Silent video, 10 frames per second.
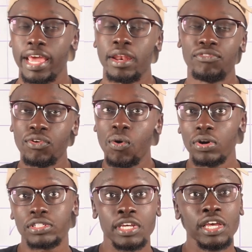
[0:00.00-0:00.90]
And of
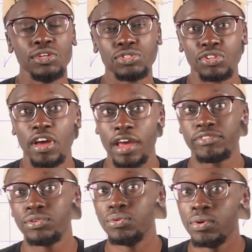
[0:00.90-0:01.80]
course, you still
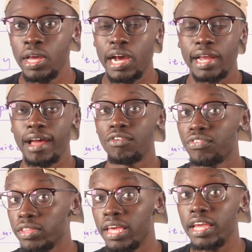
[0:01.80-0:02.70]
have to account
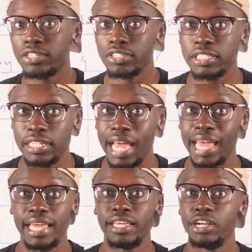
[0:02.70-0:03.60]
for the interest
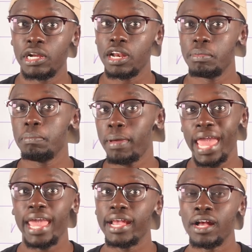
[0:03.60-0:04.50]
that you're going to be
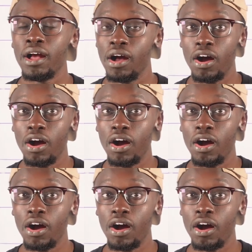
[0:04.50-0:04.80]
paying